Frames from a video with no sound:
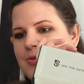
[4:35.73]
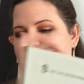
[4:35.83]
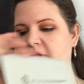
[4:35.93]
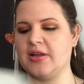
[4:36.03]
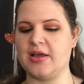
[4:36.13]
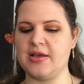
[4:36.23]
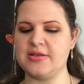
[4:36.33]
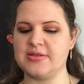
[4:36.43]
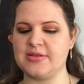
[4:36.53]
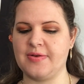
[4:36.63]
Really
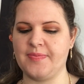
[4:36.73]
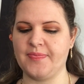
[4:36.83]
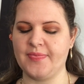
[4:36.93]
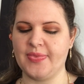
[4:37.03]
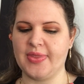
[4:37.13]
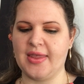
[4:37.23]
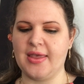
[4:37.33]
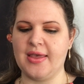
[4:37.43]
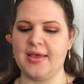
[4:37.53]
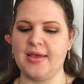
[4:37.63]
nice.
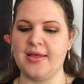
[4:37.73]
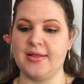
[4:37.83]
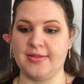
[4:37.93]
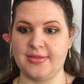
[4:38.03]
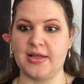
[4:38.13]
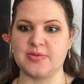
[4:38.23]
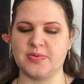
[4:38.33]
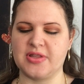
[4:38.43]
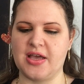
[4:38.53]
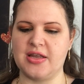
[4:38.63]
That's
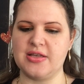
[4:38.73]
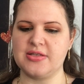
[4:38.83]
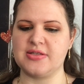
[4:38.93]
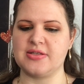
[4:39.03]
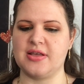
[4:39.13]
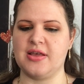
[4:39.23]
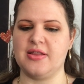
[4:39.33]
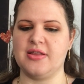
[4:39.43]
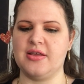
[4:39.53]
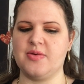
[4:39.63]
what that is.
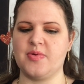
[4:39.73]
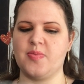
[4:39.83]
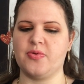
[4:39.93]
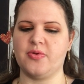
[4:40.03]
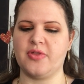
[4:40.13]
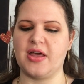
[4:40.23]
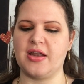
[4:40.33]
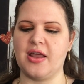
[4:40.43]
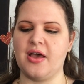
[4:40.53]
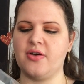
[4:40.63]
And then we pull
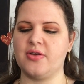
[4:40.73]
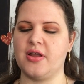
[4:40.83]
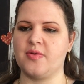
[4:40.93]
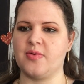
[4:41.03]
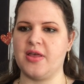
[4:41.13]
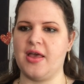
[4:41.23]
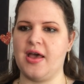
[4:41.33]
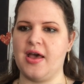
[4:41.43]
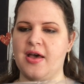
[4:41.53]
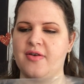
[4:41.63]
that out and we
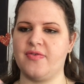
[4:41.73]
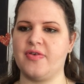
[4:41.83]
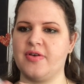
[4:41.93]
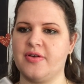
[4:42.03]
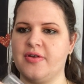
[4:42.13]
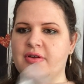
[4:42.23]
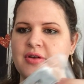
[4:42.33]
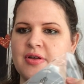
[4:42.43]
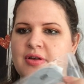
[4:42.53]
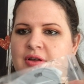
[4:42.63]
have
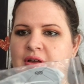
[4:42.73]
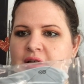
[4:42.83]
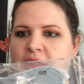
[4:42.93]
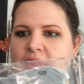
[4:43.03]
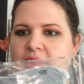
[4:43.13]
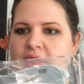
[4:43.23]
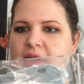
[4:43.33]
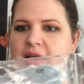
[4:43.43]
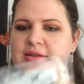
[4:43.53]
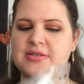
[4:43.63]

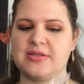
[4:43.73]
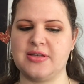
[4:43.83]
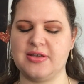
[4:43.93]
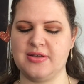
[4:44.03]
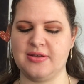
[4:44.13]
that.